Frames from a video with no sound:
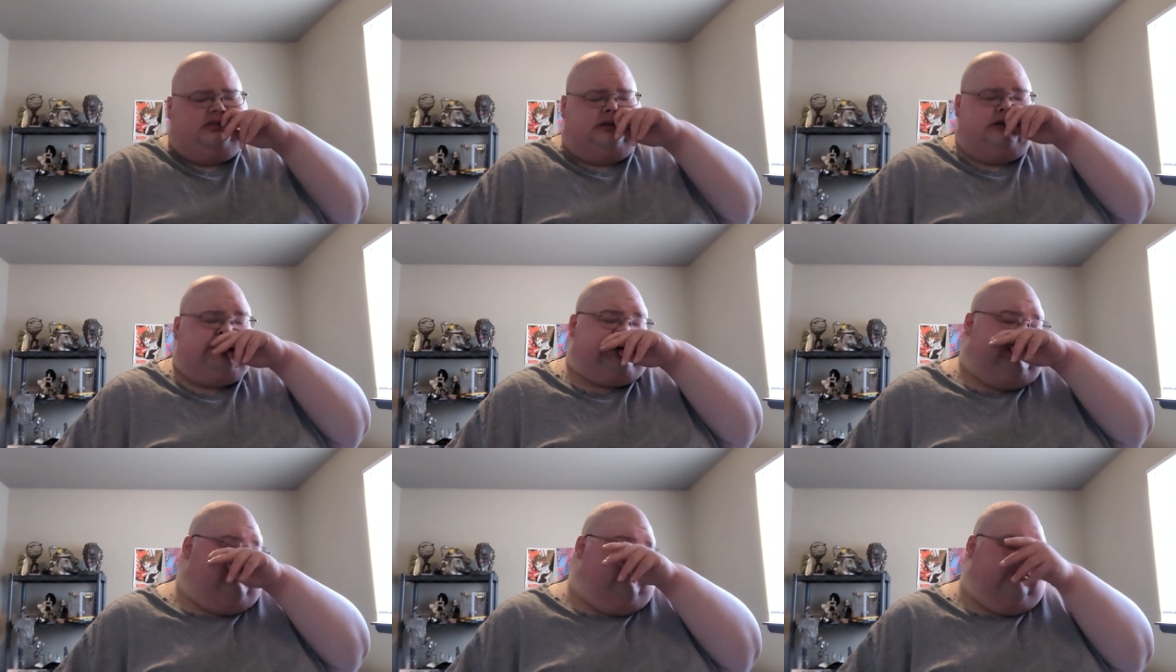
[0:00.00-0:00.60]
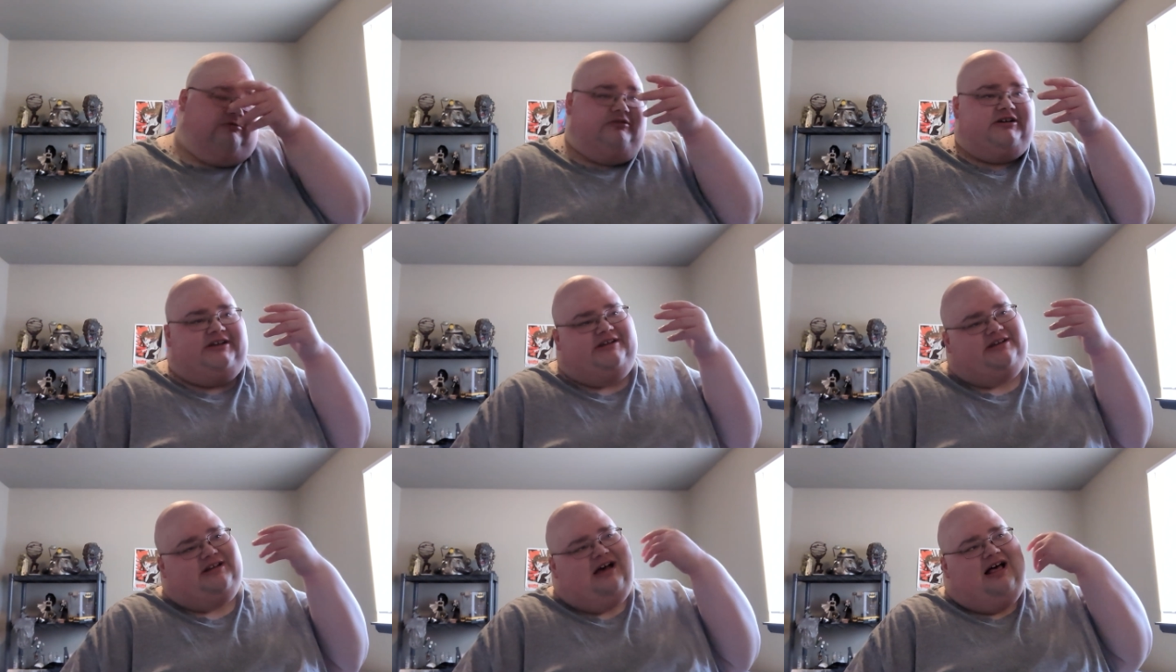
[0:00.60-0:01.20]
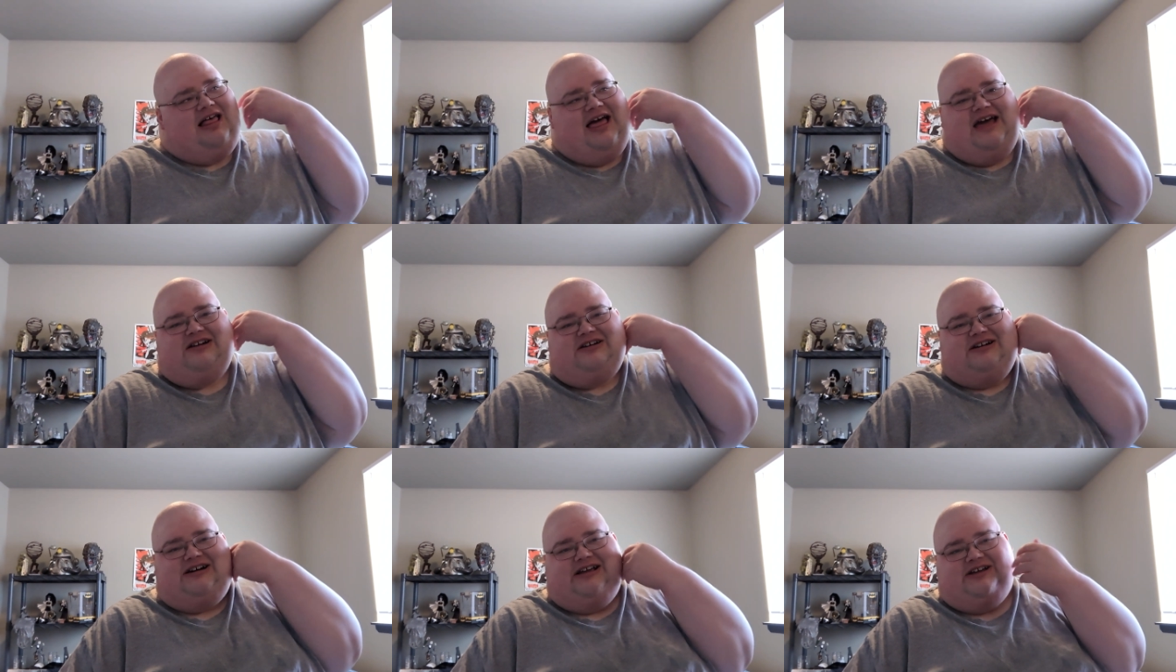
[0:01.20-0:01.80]
So I'll add
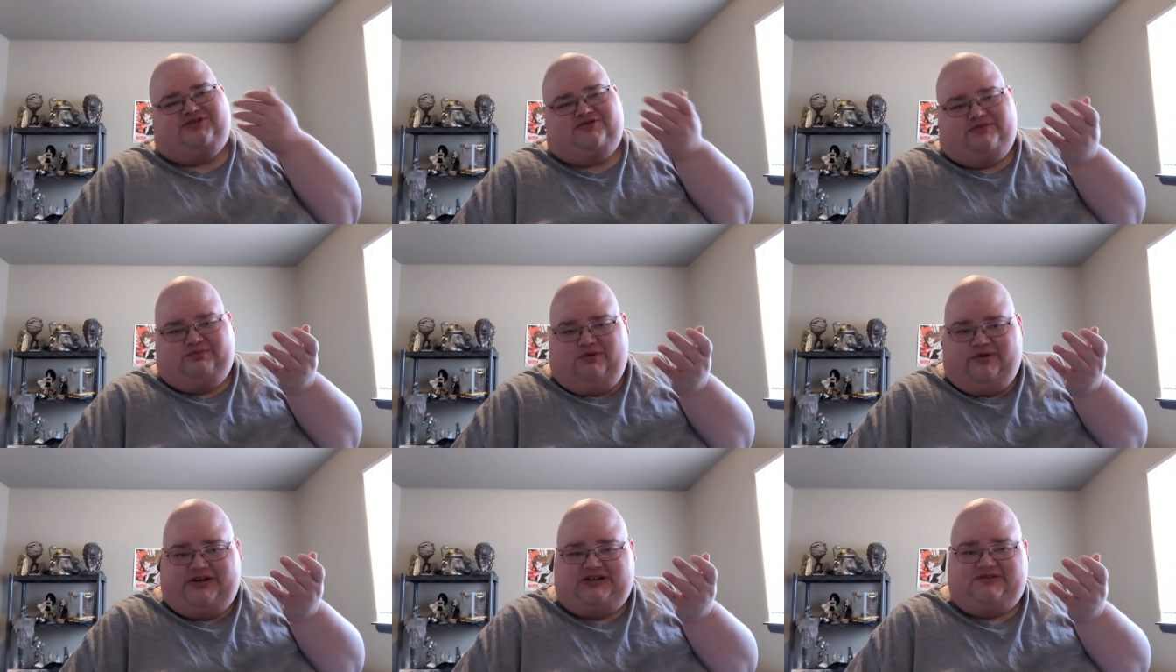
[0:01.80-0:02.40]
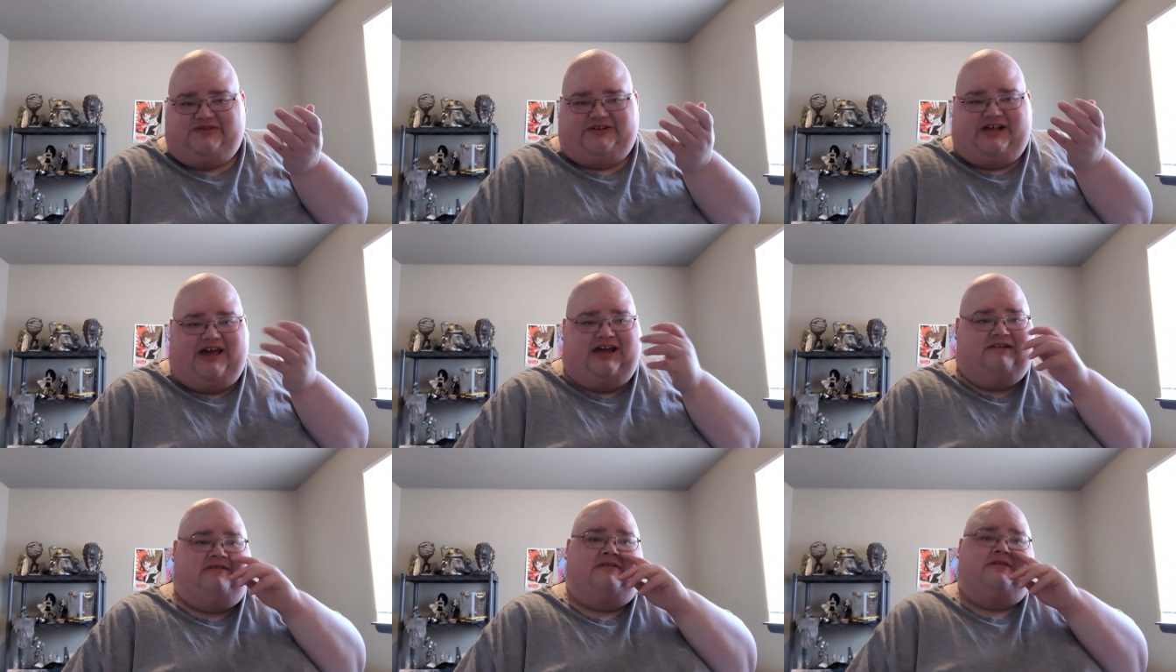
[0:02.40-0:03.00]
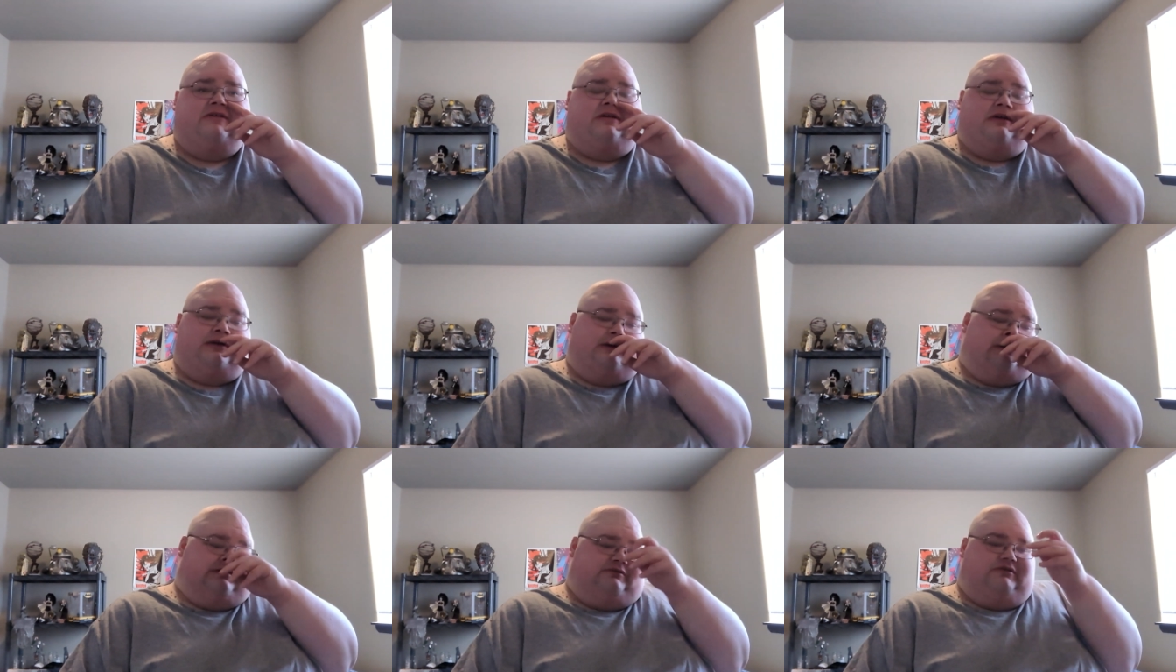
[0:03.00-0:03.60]
on an extra point for that.
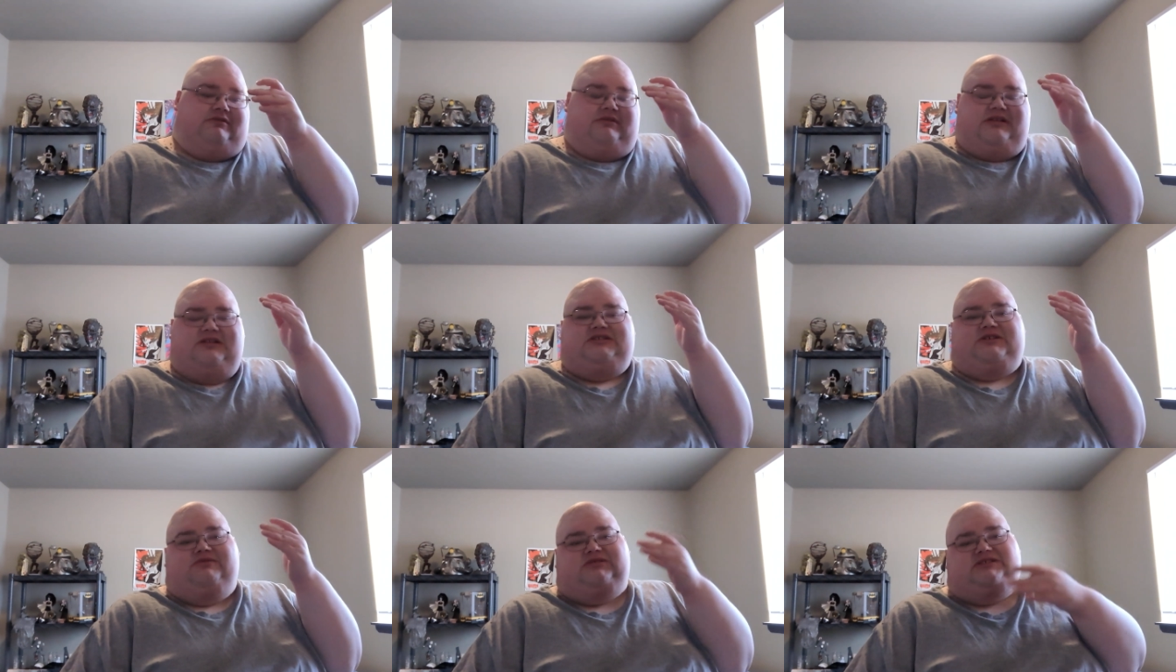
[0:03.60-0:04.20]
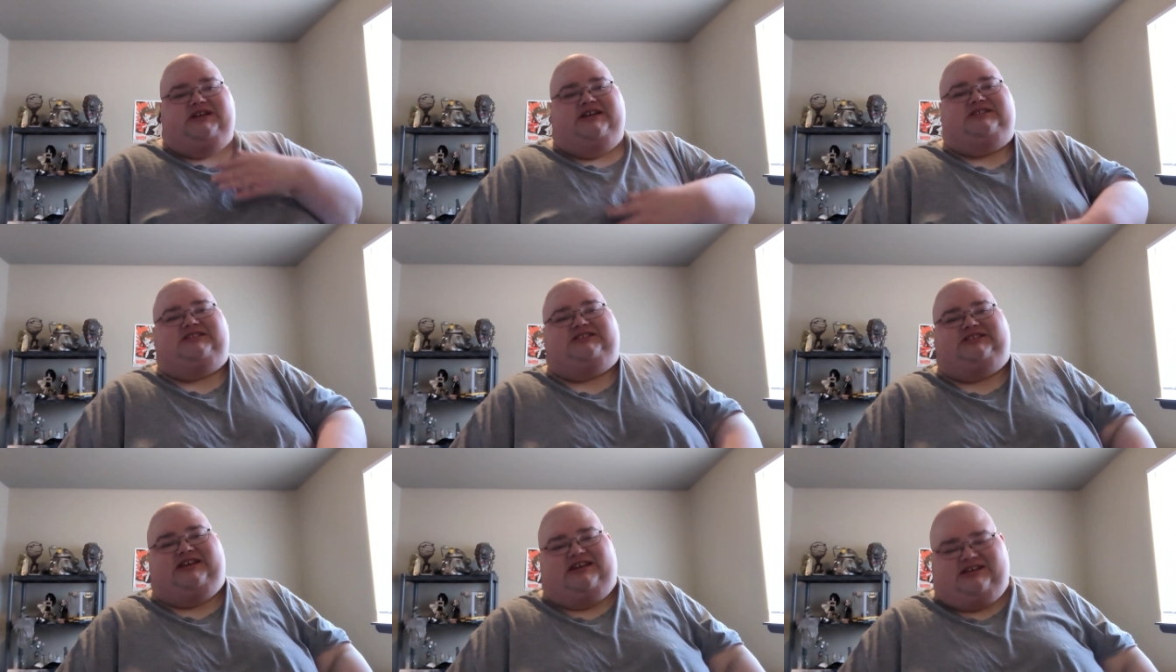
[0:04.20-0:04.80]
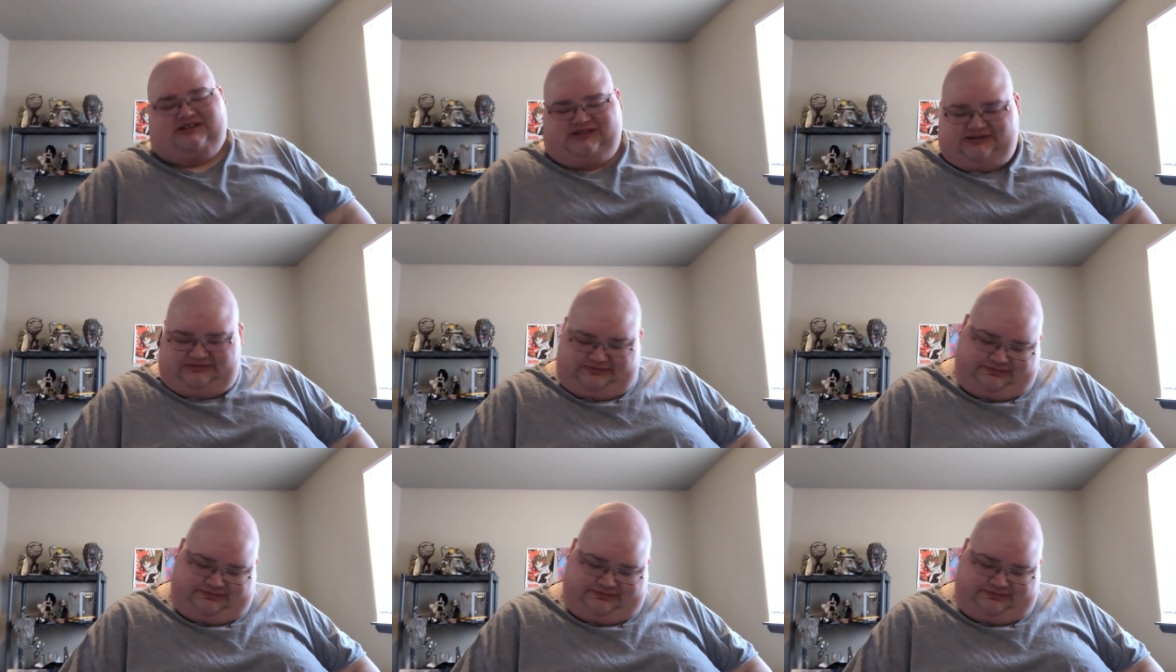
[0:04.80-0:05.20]
So we'll say it's a 6.